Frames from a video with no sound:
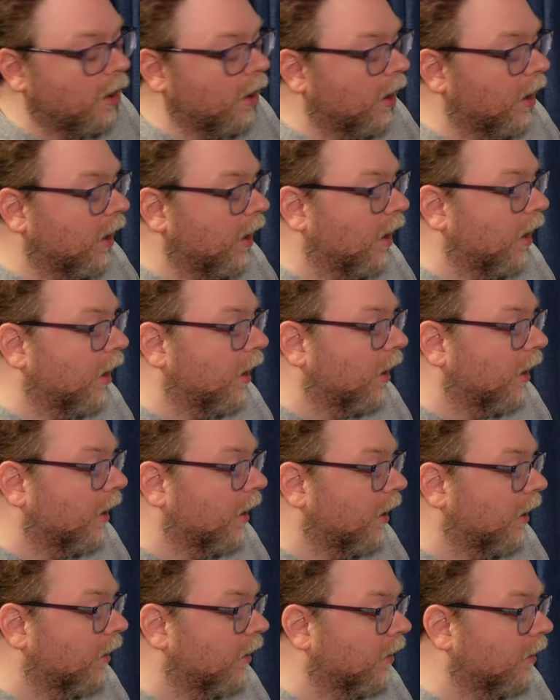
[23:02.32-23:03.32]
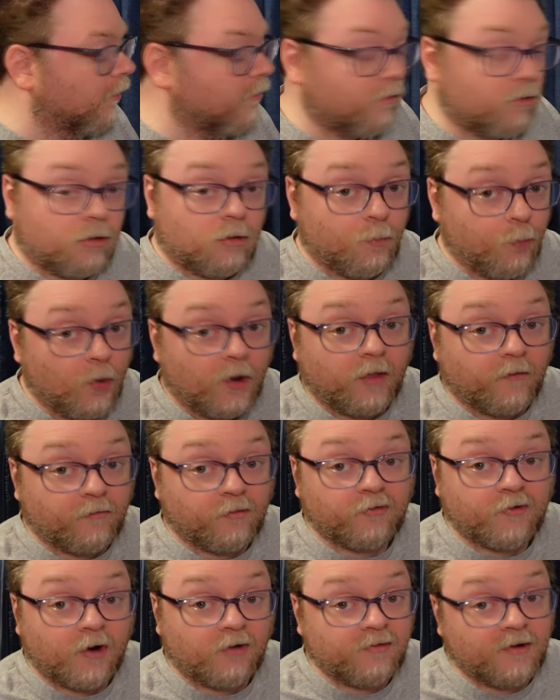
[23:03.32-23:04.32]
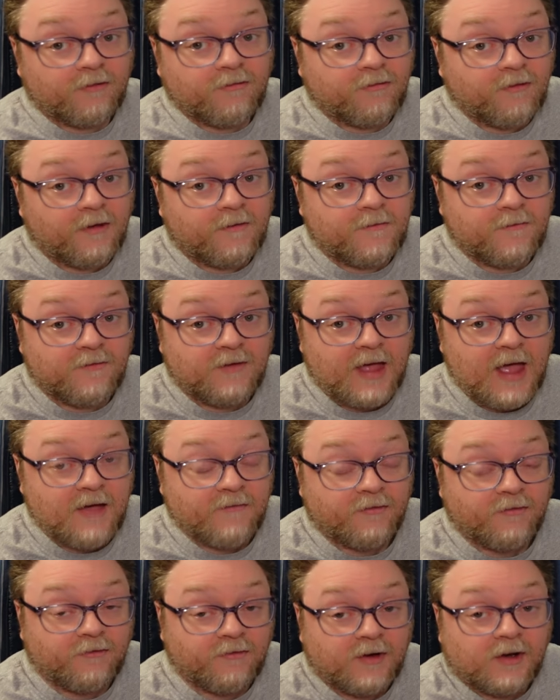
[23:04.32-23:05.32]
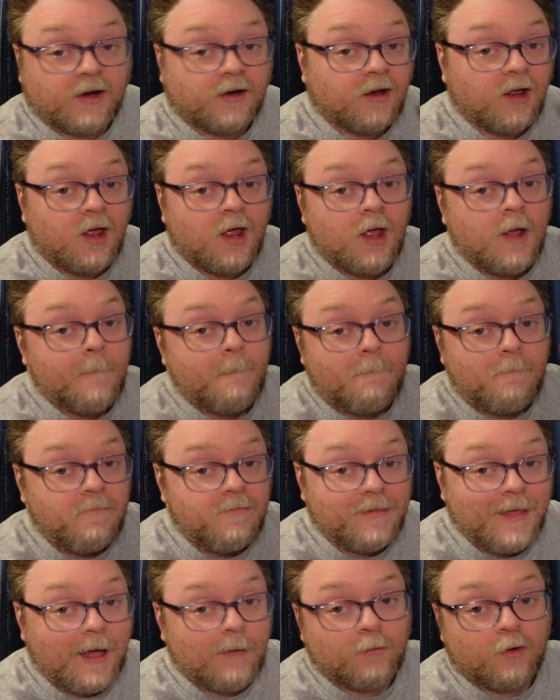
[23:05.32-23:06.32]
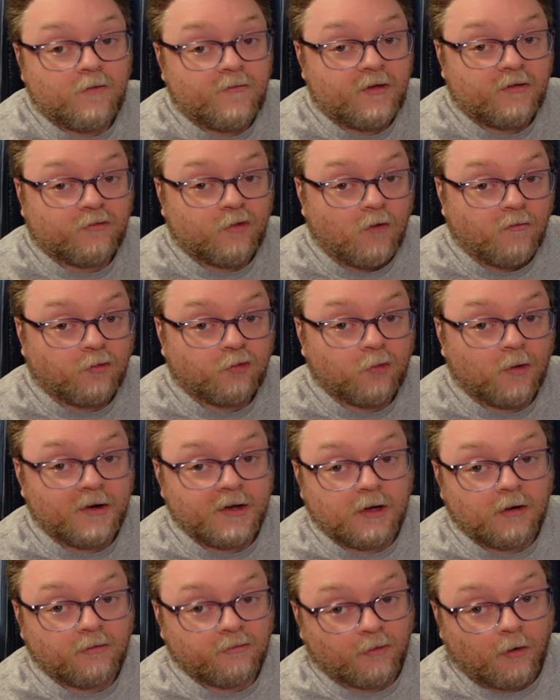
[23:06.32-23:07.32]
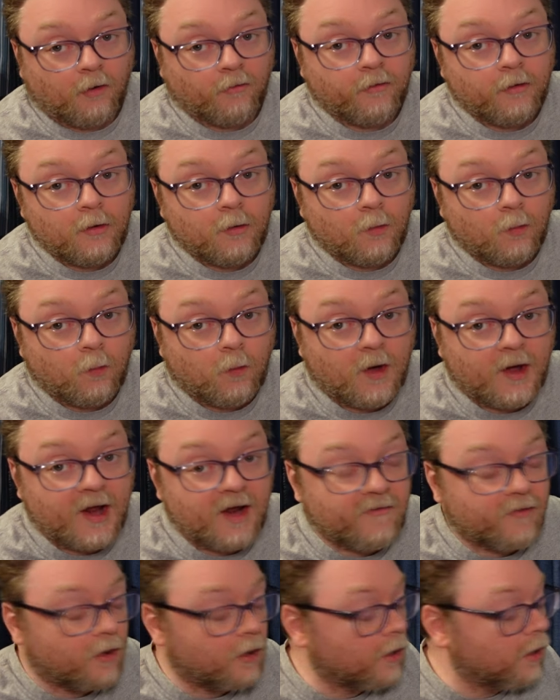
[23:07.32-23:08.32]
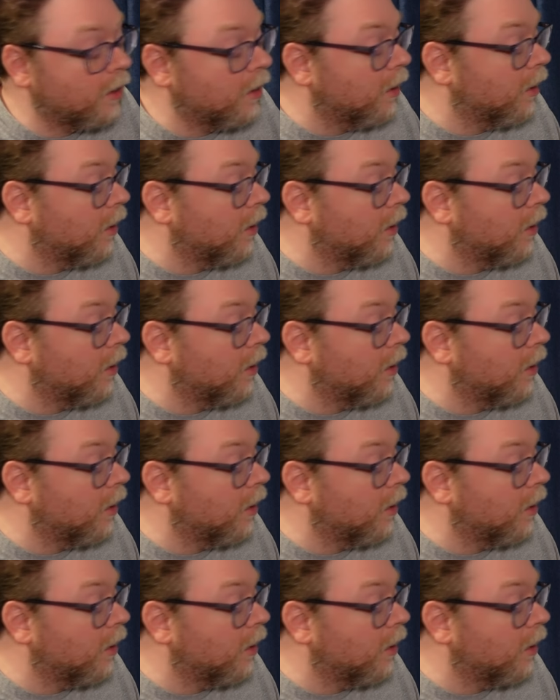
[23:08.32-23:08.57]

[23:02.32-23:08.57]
Spoiler for Star Trek VI if you haven't seen it. That movie is over 20 years old. Whatever.